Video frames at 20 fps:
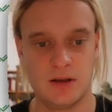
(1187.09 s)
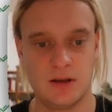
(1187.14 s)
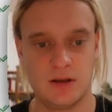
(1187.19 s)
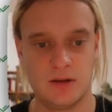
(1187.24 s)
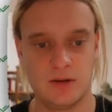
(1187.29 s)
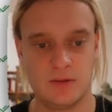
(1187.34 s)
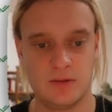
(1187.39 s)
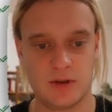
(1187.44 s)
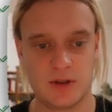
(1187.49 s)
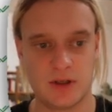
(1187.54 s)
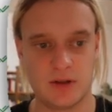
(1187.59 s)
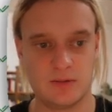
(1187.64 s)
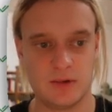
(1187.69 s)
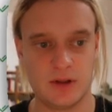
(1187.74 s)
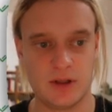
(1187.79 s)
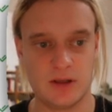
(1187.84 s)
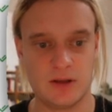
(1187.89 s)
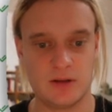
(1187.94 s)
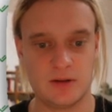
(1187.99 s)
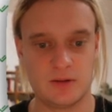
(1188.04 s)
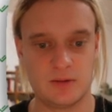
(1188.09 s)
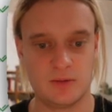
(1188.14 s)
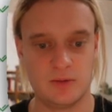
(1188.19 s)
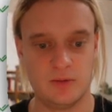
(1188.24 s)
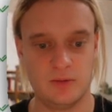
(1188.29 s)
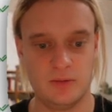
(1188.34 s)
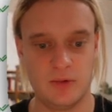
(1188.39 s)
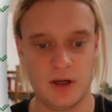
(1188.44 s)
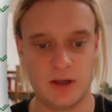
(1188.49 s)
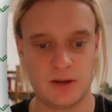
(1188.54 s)
which I will let it
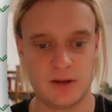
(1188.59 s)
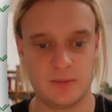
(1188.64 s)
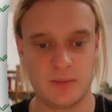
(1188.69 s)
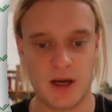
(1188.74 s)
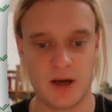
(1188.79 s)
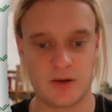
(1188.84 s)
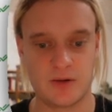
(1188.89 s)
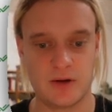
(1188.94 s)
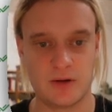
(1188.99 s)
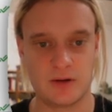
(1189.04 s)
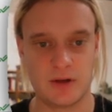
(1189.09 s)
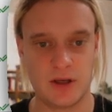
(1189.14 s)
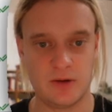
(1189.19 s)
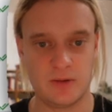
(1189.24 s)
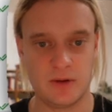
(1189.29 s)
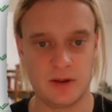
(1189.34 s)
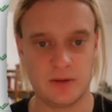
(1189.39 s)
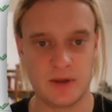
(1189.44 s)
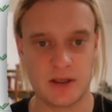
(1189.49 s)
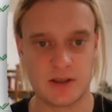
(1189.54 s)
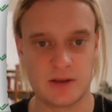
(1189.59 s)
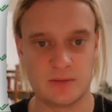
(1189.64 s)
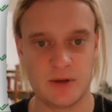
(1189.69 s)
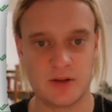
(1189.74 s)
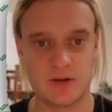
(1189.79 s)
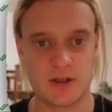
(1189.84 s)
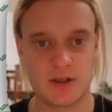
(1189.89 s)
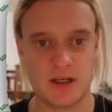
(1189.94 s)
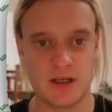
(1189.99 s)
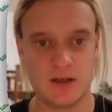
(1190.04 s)
run in the background here while I make some other
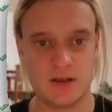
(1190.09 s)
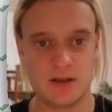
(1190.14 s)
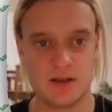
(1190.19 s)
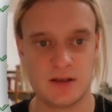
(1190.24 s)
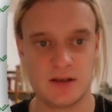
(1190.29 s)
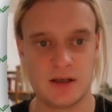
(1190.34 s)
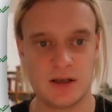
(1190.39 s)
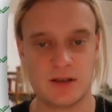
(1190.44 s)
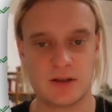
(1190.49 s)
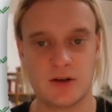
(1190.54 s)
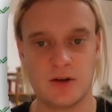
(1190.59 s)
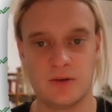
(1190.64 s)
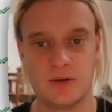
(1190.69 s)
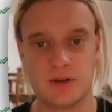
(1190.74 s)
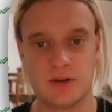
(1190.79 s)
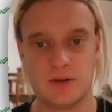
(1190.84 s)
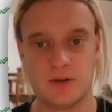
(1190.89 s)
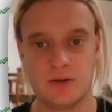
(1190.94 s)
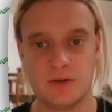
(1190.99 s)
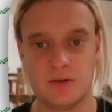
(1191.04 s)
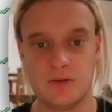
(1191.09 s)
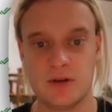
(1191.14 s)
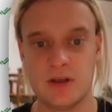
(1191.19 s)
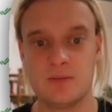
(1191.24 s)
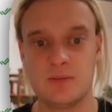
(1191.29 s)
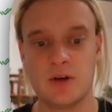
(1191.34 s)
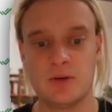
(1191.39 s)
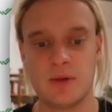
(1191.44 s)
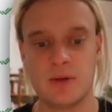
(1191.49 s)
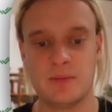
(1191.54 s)
changes, it's going to
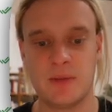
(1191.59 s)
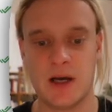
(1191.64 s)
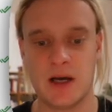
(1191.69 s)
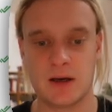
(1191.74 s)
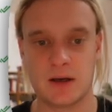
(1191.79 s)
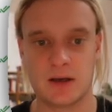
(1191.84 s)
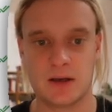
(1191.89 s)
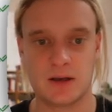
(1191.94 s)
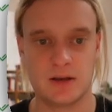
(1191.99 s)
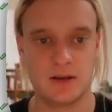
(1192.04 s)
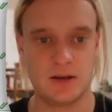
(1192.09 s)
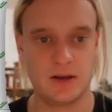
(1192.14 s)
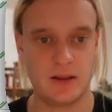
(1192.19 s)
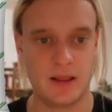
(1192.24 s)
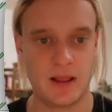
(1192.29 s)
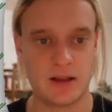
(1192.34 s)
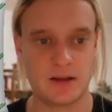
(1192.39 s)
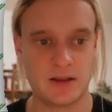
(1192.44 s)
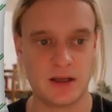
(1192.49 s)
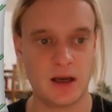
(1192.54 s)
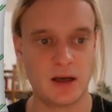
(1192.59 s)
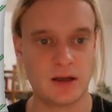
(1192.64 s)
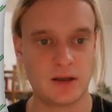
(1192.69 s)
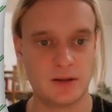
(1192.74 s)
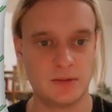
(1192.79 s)
email me back that deck.